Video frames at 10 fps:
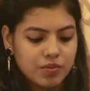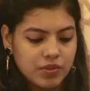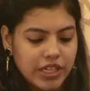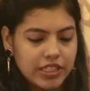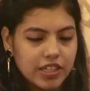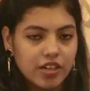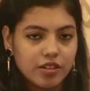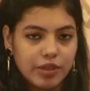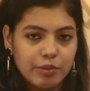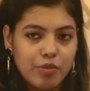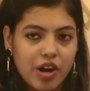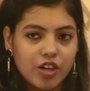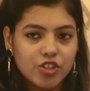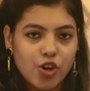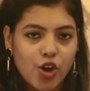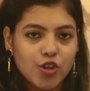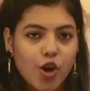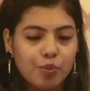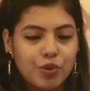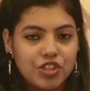India embarked on
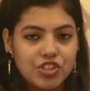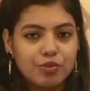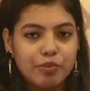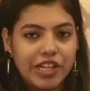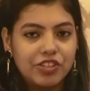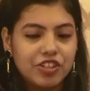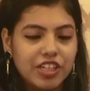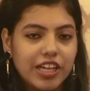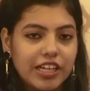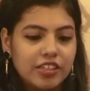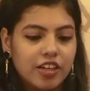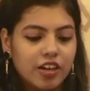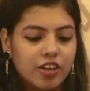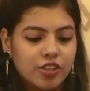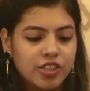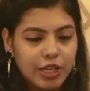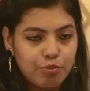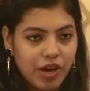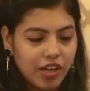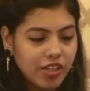Operation Maitri in
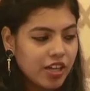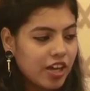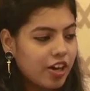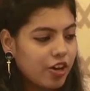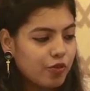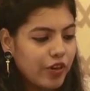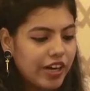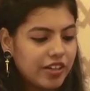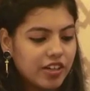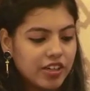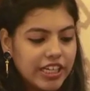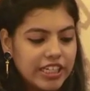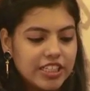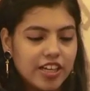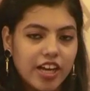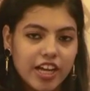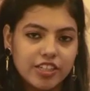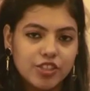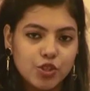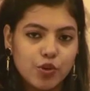Nepal, where India
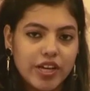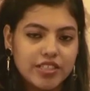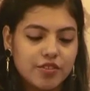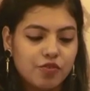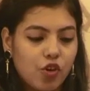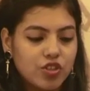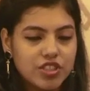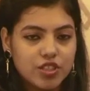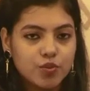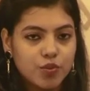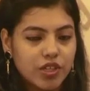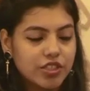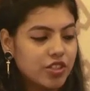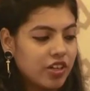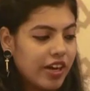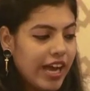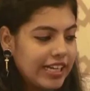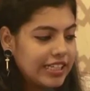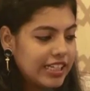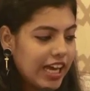and US forces worked
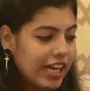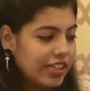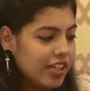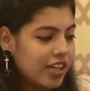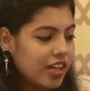hand in hand.